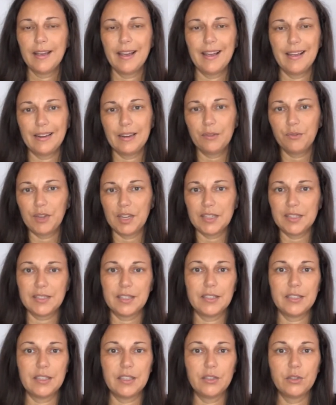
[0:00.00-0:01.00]

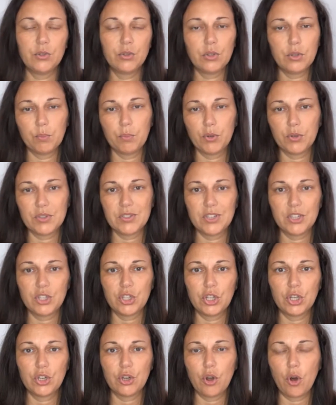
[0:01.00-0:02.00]
elevated into the
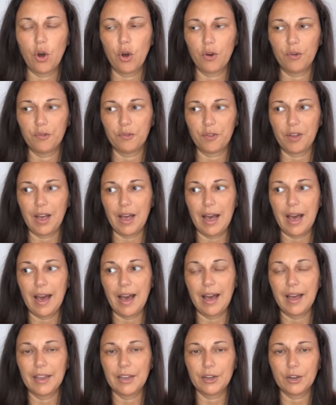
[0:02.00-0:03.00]
position of
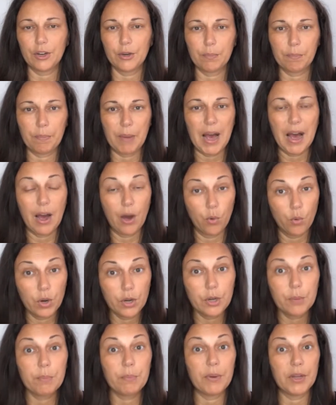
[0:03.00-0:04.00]
higher power,